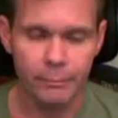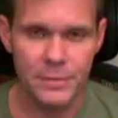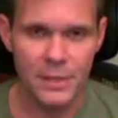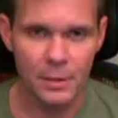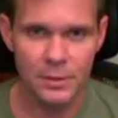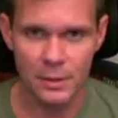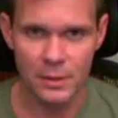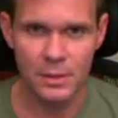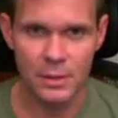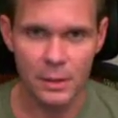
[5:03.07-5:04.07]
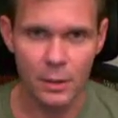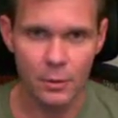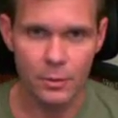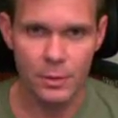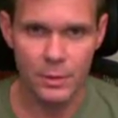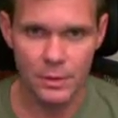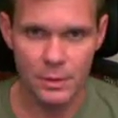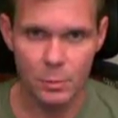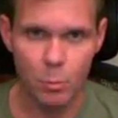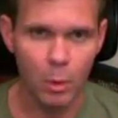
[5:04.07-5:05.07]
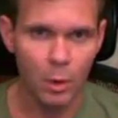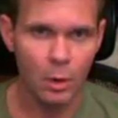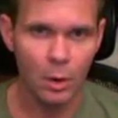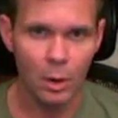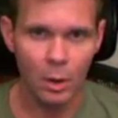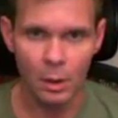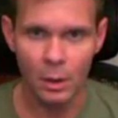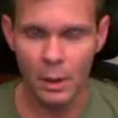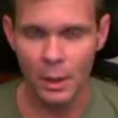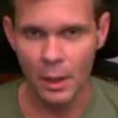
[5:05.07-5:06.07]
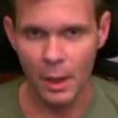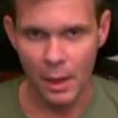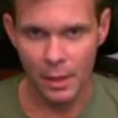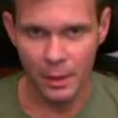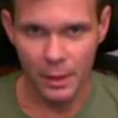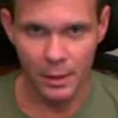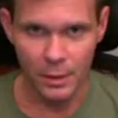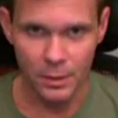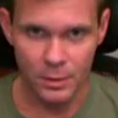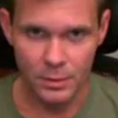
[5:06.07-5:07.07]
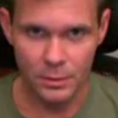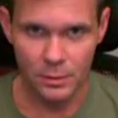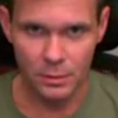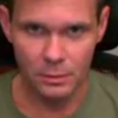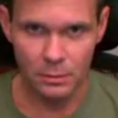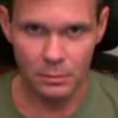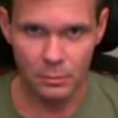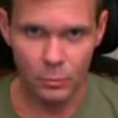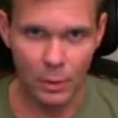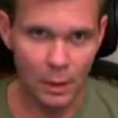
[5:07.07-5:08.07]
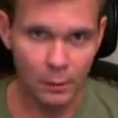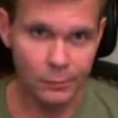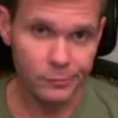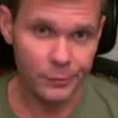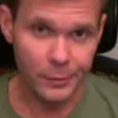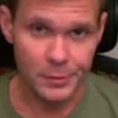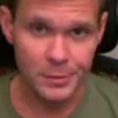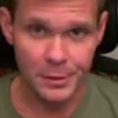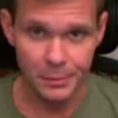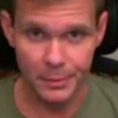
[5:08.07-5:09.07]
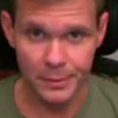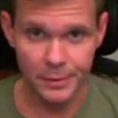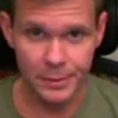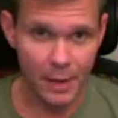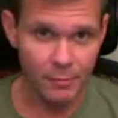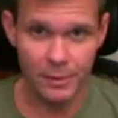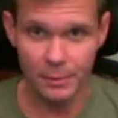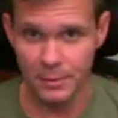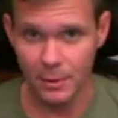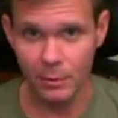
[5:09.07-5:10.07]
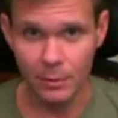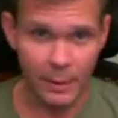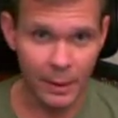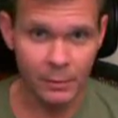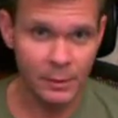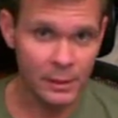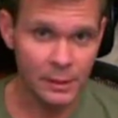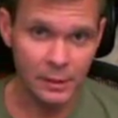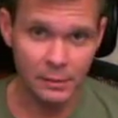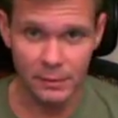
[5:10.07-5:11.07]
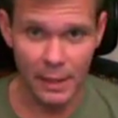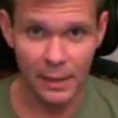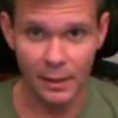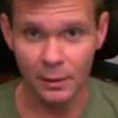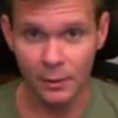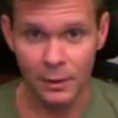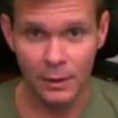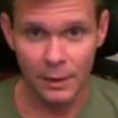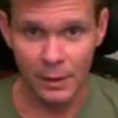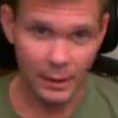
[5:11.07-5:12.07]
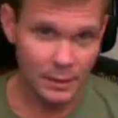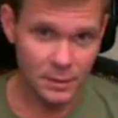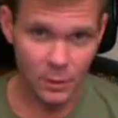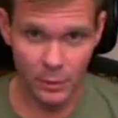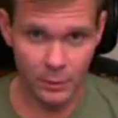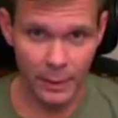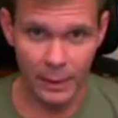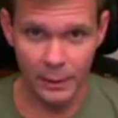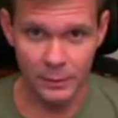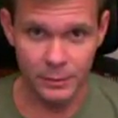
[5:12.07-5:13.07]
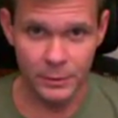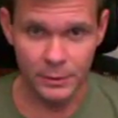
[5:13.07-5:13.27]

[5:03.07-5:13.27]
tells us the earth is this ball that is, well, first it was everything was going around it, and now it's going around,